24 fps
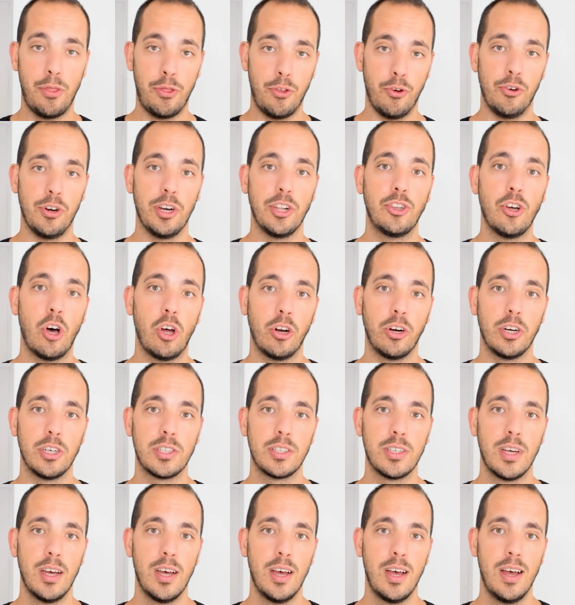
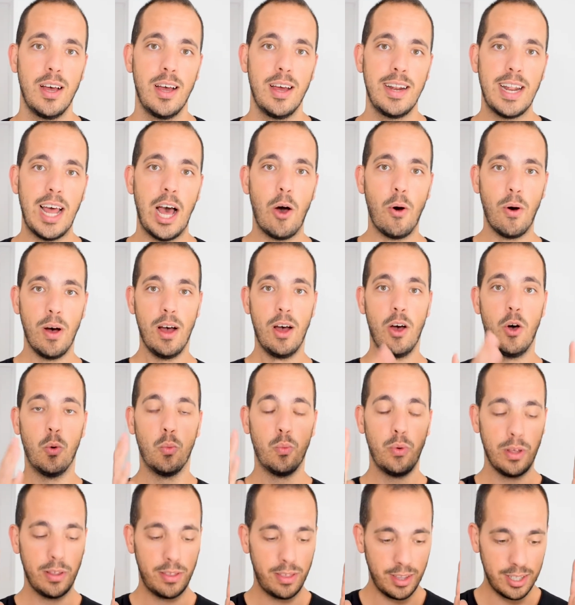$30. Now,
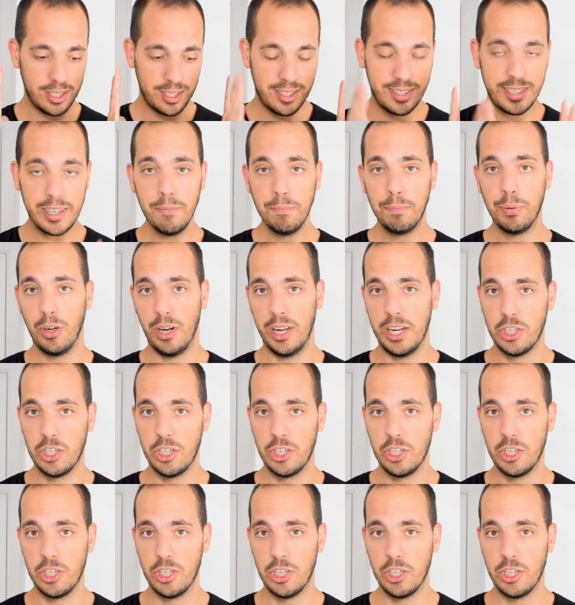with simple